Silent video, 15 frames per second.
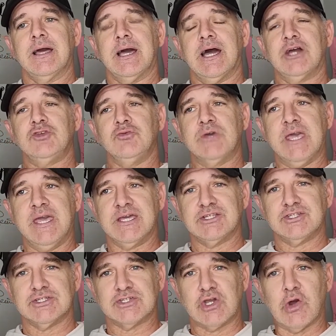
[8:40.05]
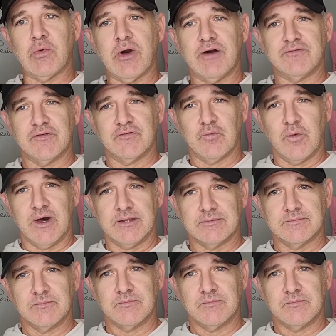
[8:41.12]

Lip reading: how you can't just go off of one?